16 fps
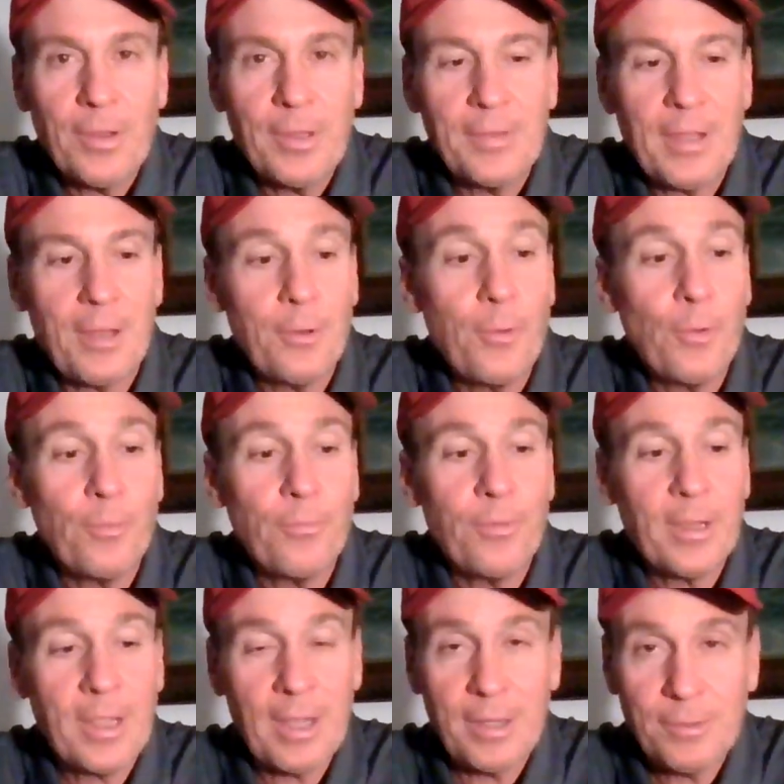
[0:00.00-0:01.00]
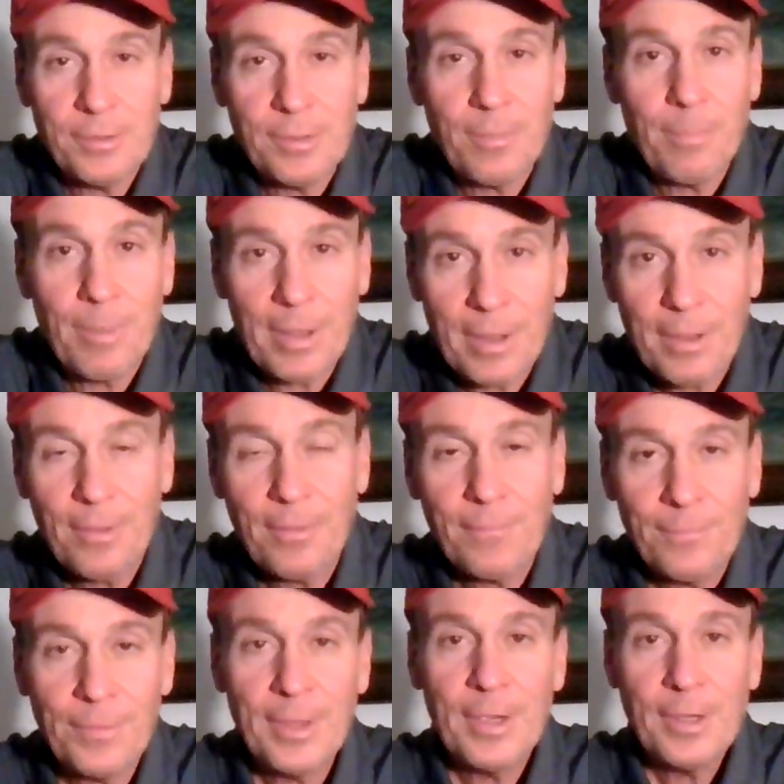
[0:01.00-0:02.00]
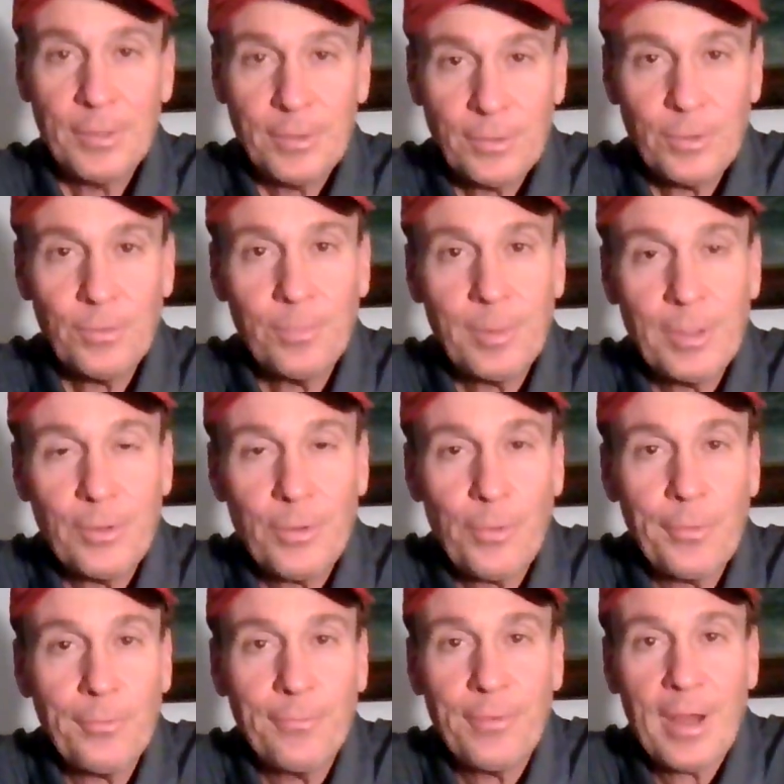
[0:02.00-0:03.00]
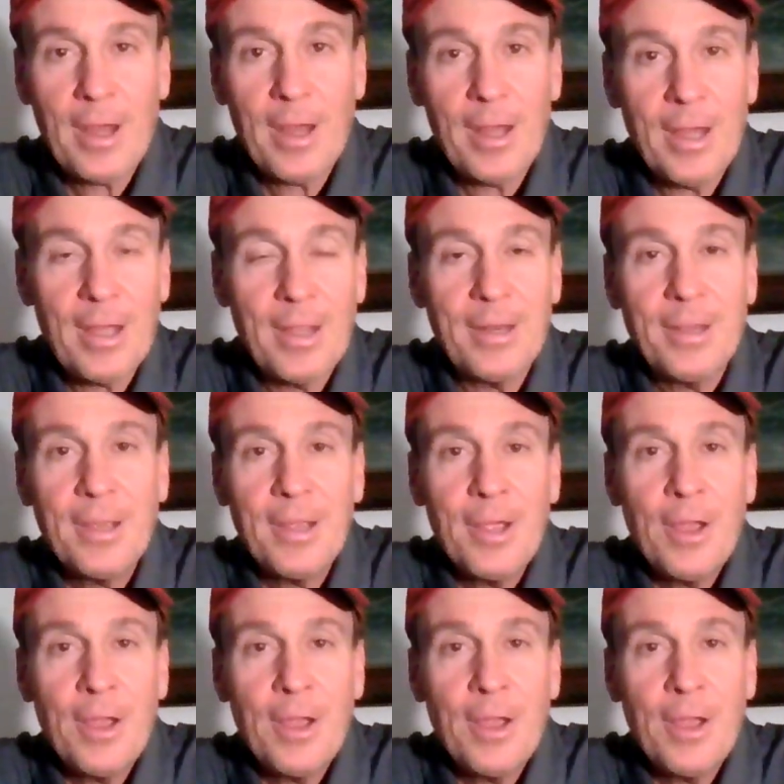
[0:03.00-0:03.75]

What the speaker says: Hit that notification bell to be notified